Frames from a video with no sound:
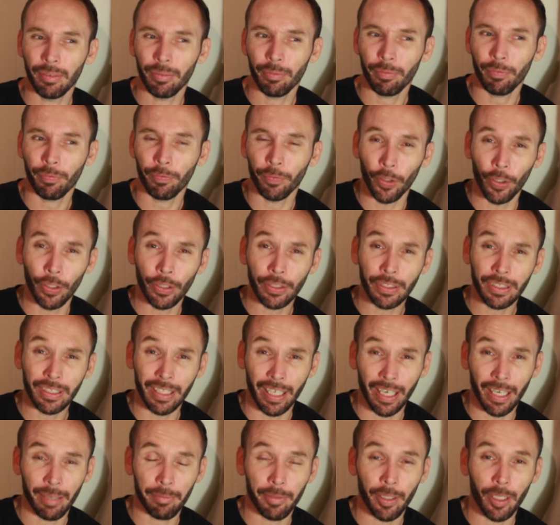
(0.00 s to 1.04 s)
first
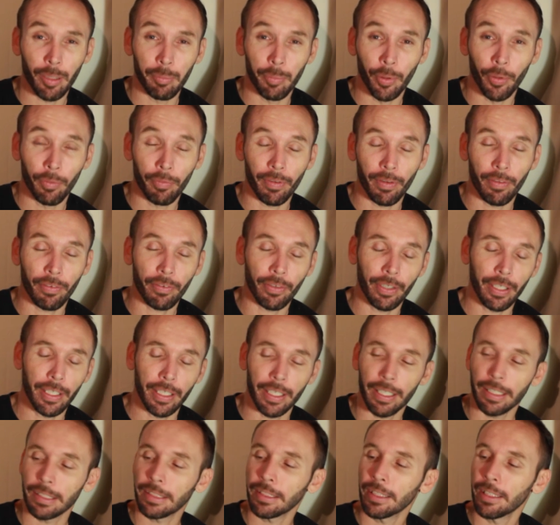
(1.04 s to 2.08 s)
game that I bought for the
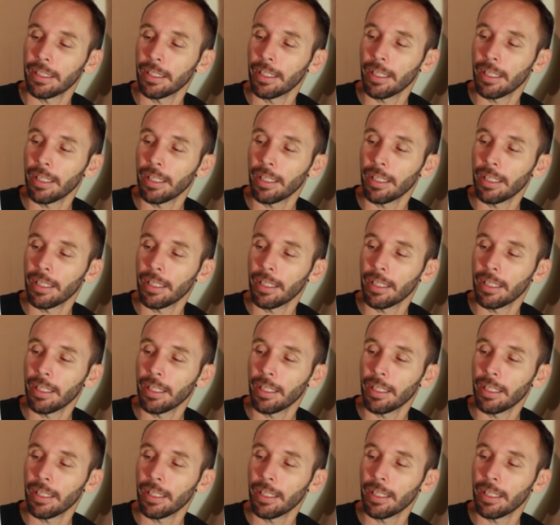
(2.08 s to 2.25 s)
3DS.